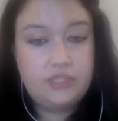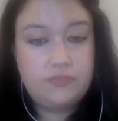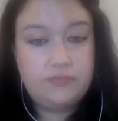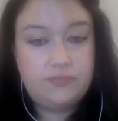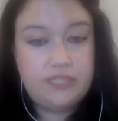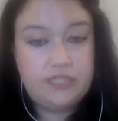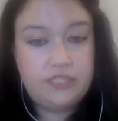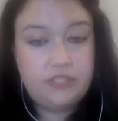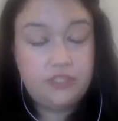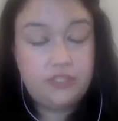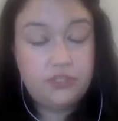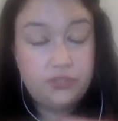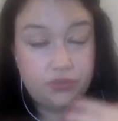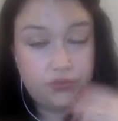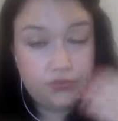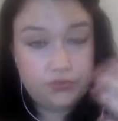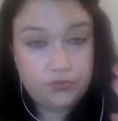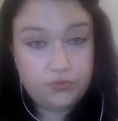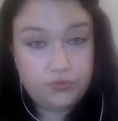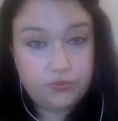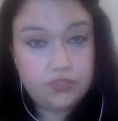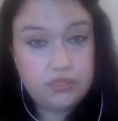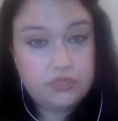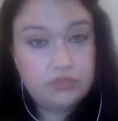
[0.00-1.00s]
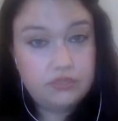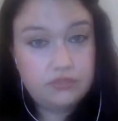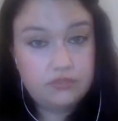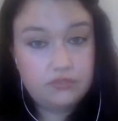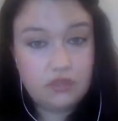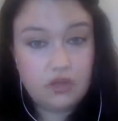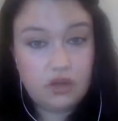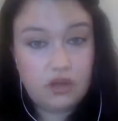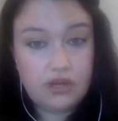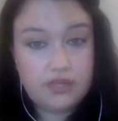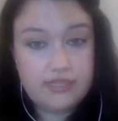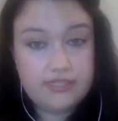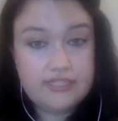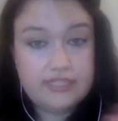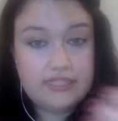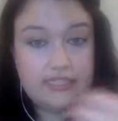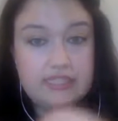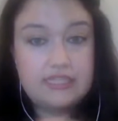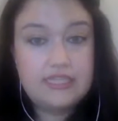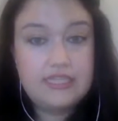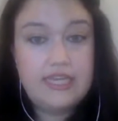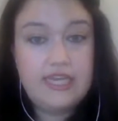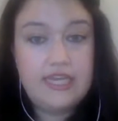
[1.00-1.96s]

HB2 laws,